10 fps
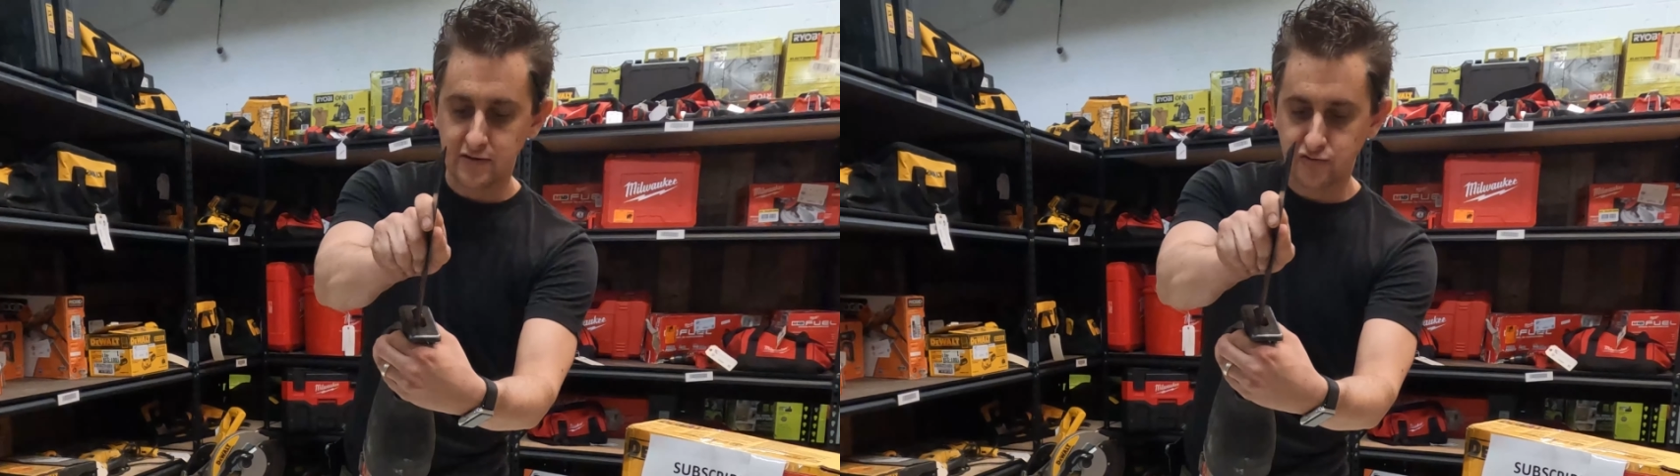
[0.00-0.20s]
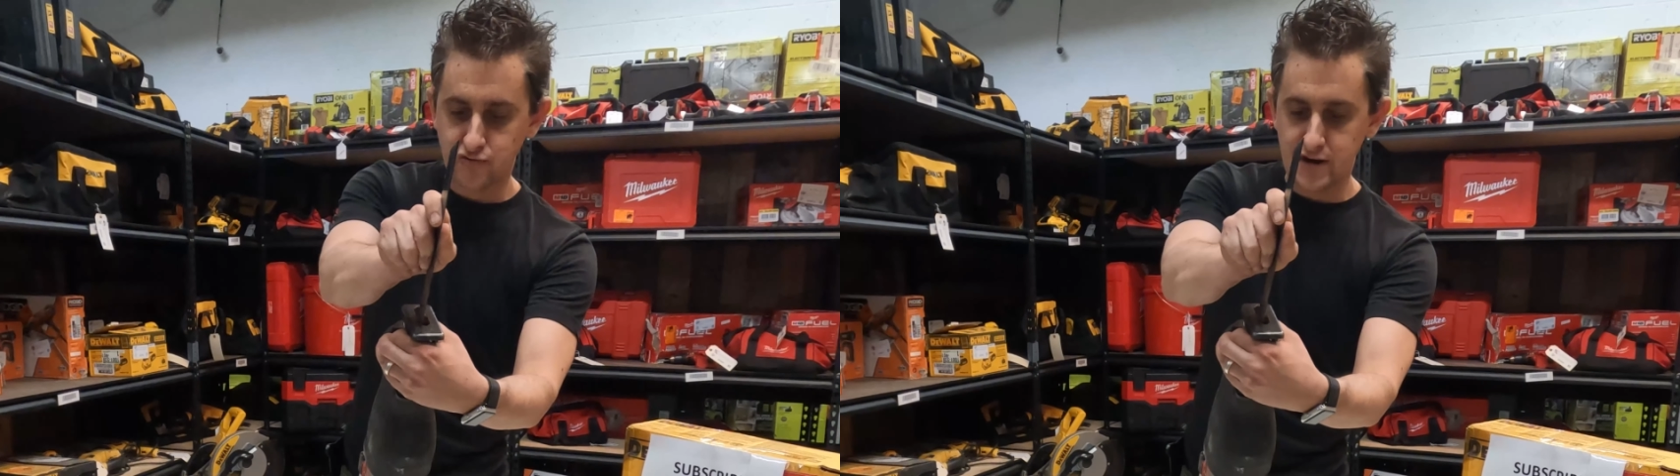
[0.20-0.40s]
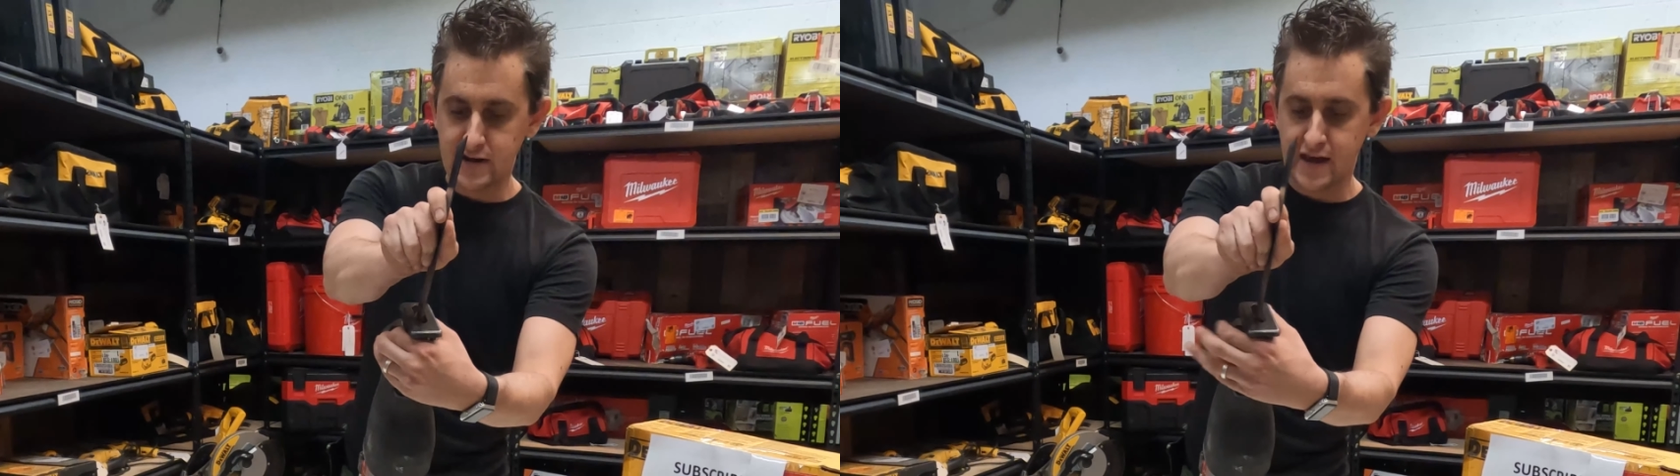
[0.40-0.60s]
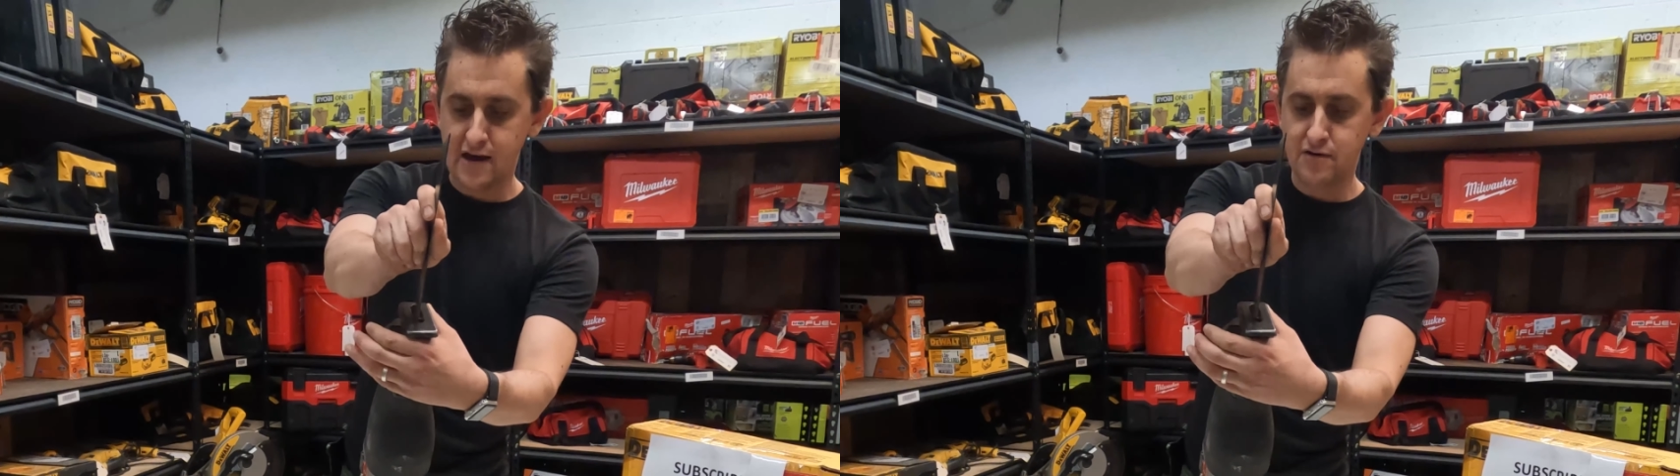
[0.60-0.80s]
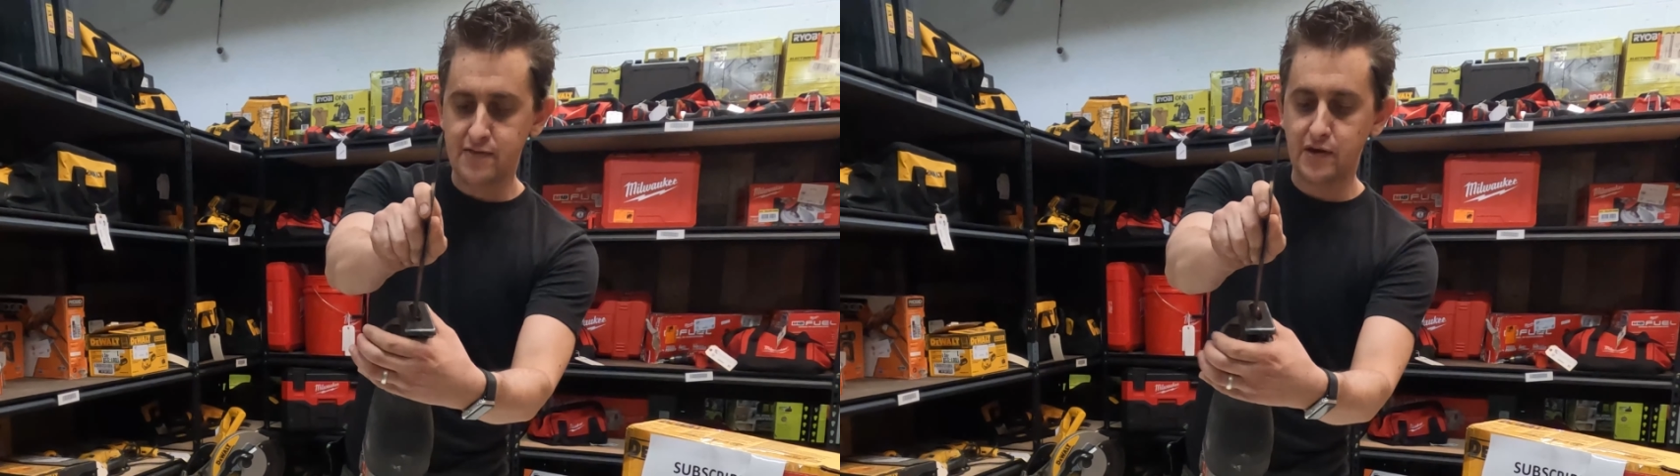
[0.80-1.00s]
straight
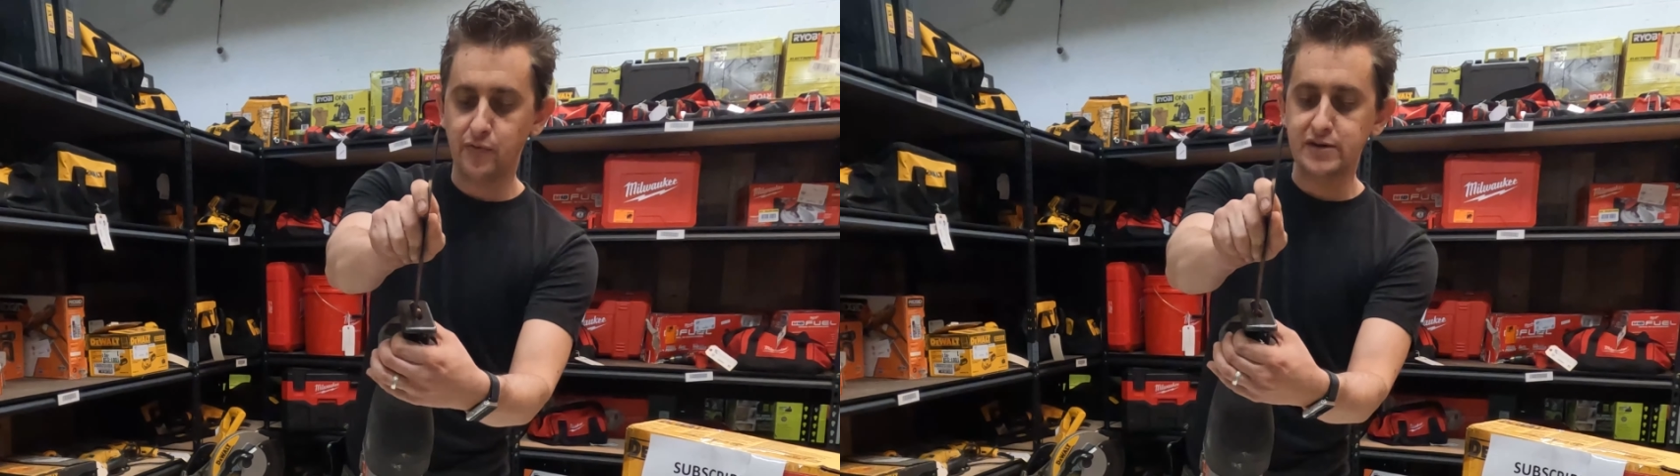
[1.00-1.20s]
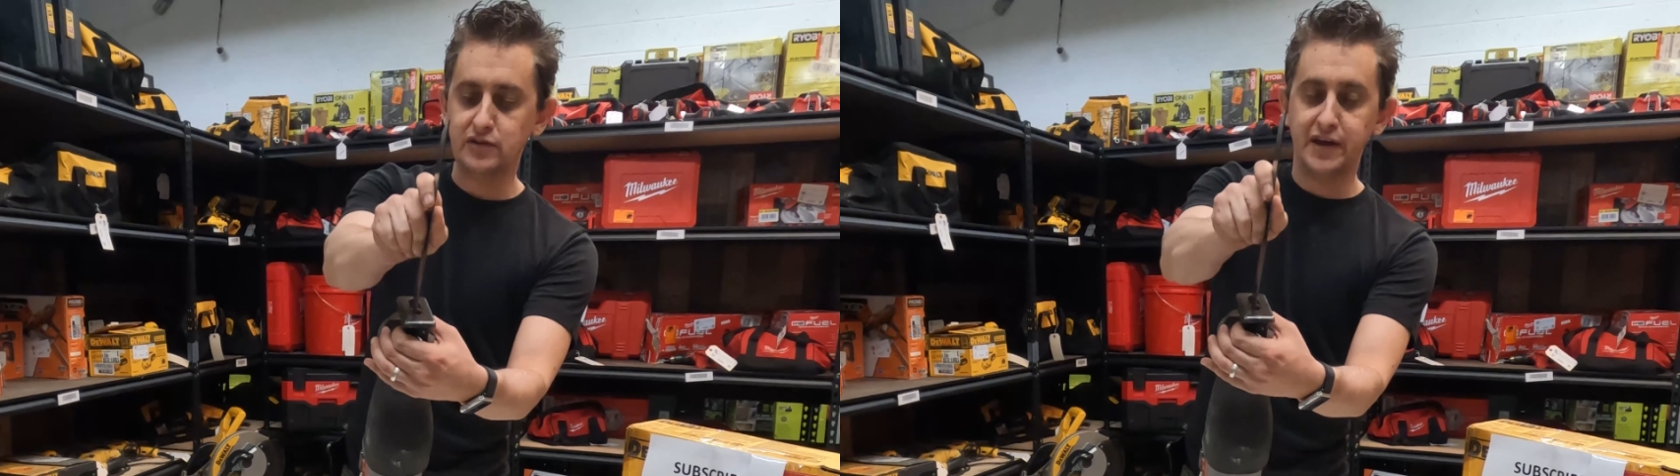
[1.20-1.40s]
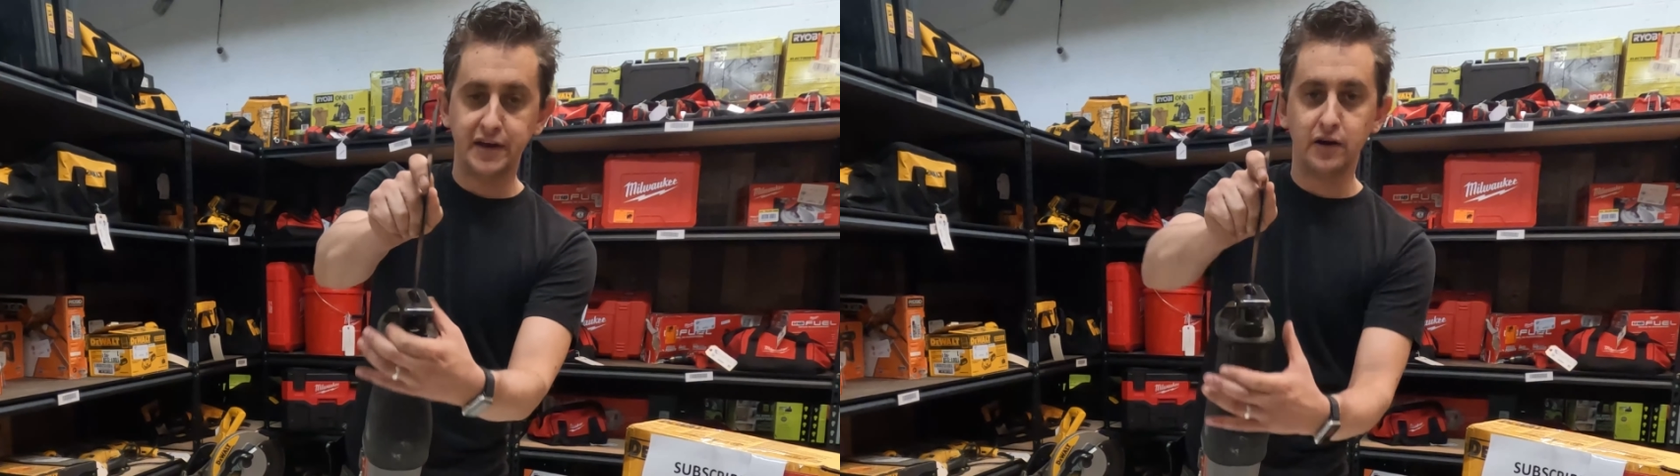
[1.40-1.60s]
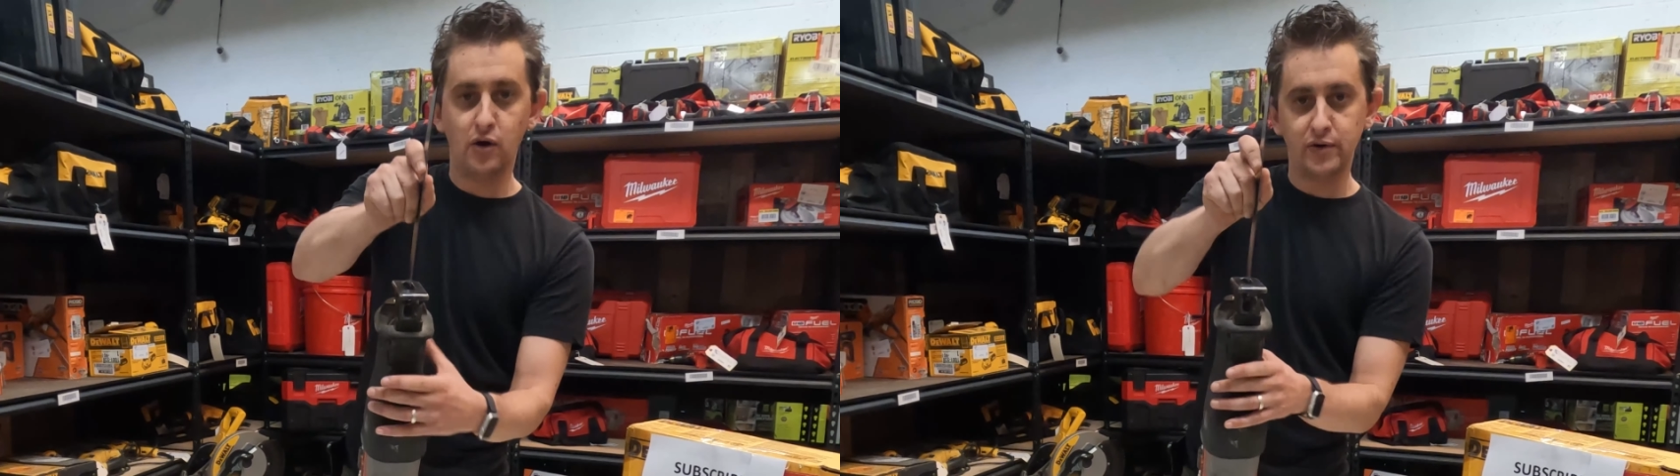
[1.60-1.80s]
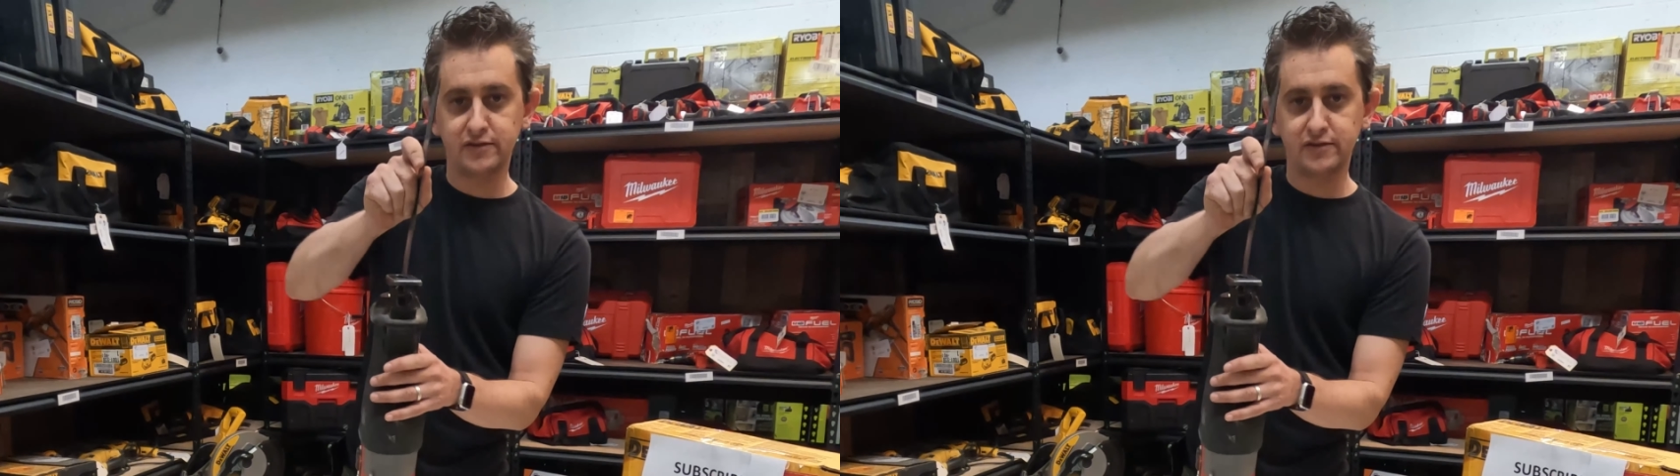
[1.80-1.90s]
down, and then when you let it go,